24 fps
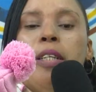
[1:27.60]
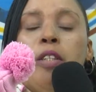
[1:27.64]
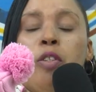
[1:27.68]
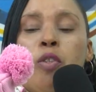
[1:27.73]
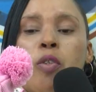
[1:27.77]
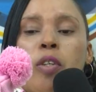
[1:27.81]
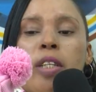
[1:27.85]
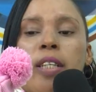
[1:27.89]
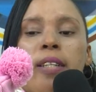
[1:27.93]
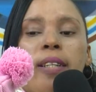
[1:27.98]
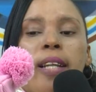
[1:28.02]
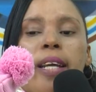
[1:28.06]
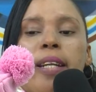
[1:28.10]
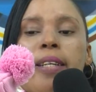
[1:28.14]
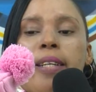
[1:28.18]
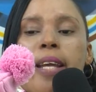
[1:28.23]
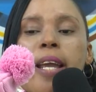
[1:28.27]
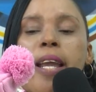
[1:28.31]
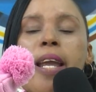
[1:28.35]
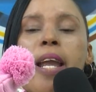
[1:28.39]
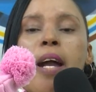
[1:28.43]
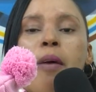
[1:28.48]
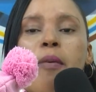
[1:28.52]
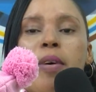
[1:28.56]
during the
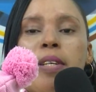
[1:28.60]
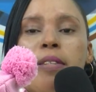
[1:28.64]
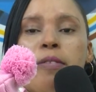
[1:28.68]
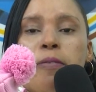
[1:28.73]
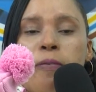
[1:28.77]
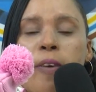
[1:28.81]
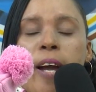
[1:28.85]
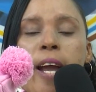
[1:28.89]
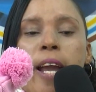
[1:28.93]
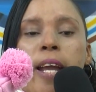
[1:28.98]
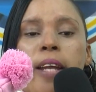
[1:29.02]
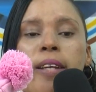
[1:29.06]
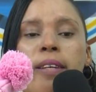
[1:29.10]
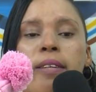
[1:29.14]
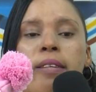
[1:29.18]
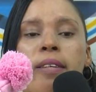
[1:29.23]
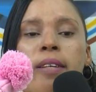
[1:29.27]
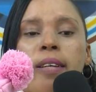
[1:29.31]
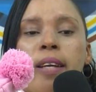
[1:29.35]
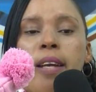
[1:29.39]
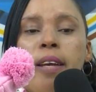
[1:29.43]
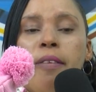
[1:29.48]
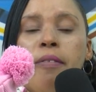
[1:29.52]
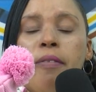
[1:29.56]
day I was fine
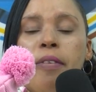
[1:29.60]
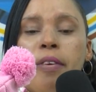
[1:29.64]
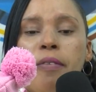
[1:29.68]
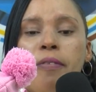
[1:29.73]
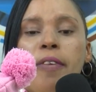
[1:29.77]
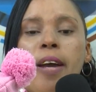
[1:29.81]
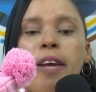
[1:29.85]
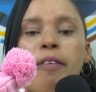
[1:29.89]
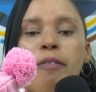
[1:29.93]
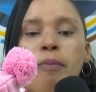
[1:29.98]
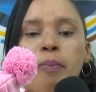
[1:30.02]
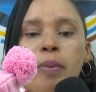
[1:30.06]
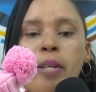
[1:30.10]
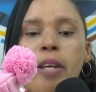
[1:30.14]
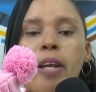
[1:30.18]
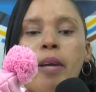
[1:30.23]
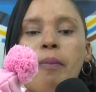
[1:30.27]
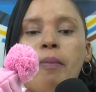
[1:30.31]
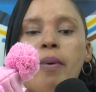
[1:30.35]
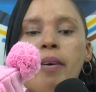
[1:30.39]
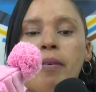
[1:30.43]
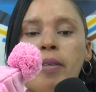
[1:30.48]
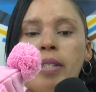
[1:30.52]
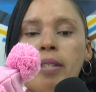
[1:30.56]
every 5
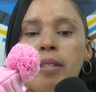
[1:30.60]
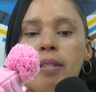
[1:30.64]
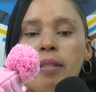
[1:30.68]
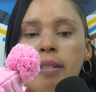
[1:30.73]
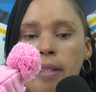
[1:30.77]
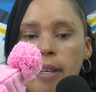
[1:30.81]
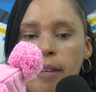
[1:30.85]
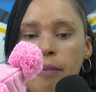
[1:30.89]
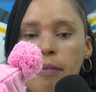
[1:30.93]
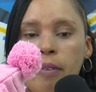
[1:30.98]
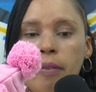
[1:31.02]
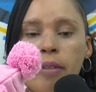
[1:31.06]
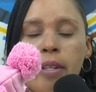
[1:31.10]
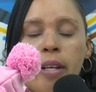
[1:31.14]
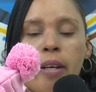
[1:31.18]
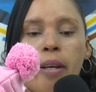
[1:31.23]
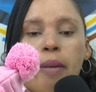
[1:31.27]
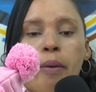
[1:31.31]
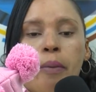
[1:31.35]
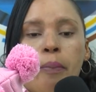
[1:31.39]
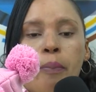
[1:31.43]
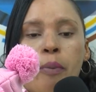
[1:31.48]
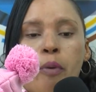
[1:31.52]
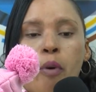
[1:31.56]
p.m. I was having
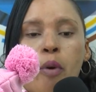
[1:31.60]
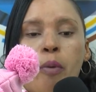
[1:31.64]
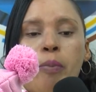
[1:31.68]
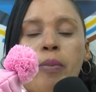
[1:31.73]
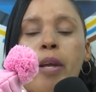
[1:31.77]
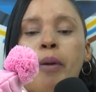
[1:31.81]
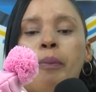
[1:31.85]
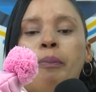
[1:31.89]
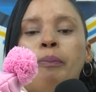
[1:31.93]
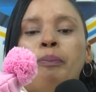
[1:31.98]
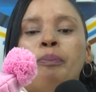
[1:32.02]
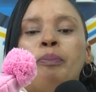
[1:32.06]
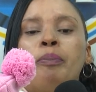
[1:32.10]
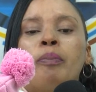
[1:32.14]
the problem.